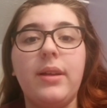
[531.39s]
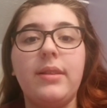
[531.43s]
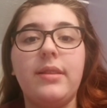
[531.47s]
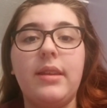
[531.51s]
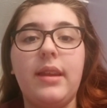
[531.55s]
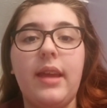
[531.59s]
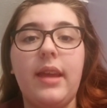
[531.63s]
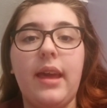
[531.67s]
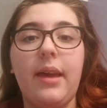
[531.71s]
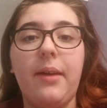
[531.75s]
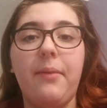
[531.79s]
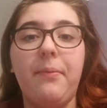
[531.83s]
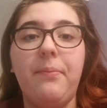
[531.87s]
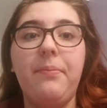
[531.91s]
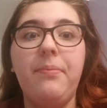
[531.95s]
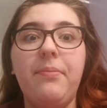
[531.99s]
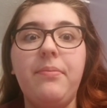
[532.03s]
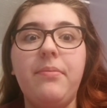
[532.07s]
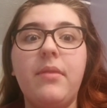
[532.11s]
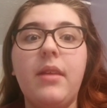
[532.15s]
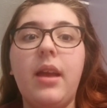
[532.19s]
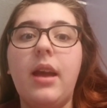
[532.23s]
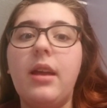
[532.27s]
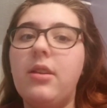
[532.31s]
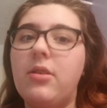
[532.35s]
throughout the day.
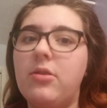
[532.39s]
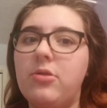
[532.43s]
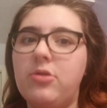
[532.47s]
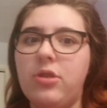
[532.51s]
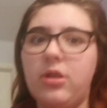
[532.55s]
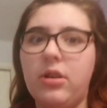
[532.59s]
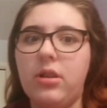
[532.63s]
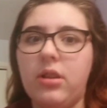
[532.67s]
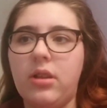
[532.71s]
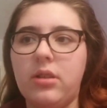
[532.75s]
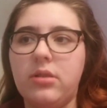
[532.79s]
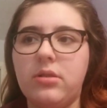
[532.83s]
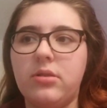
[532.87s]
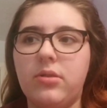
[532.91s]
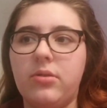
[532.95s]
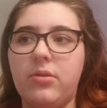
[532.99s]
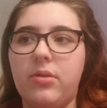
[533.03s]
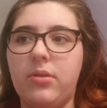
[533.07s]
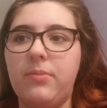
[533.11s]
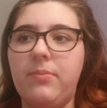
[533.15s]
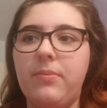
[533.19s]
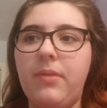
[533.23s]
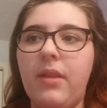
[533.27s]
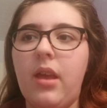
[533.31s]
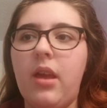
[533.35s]
I don't drink a lot of
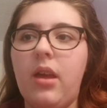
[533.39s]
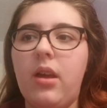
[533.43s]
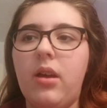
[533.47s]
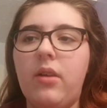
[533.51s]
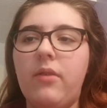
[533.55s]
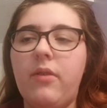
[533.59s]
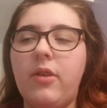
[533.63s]
soda.